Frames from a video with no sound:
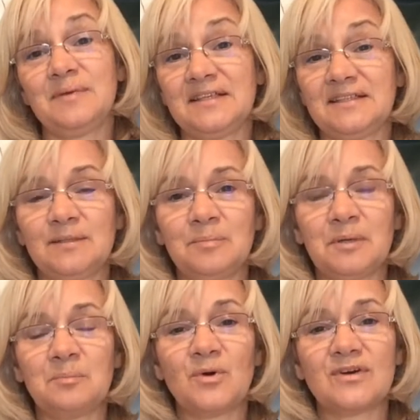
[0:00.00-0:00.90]
be a little
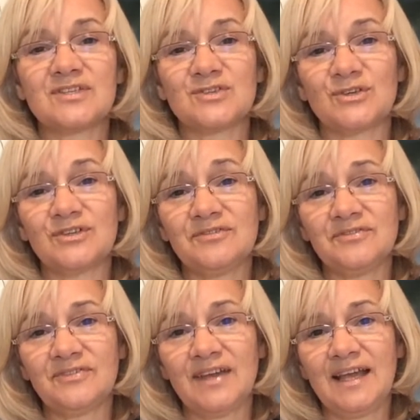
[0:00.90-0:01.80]
bit more assertive
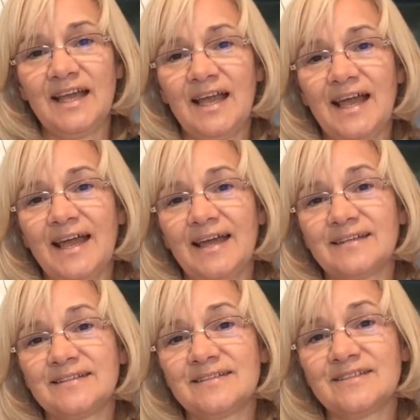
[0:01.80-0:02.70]

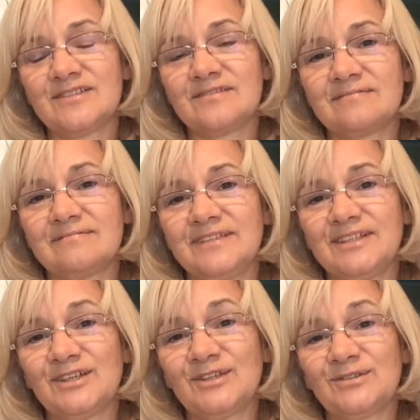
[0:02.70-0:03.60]
and, you
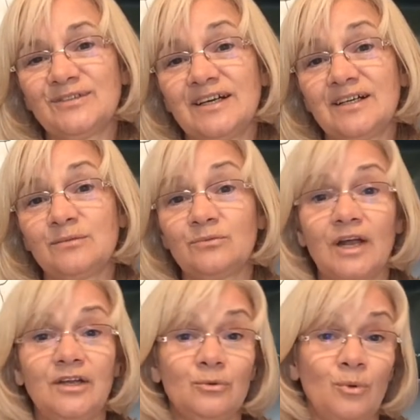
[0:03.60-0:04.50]
know, uh,
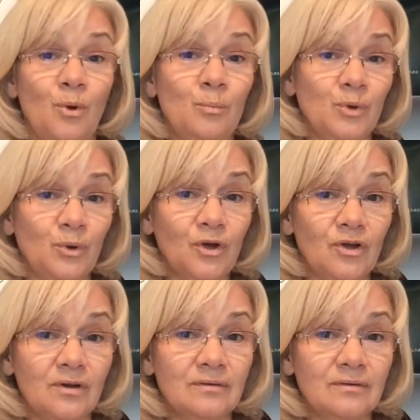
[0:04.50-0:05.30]
write your own book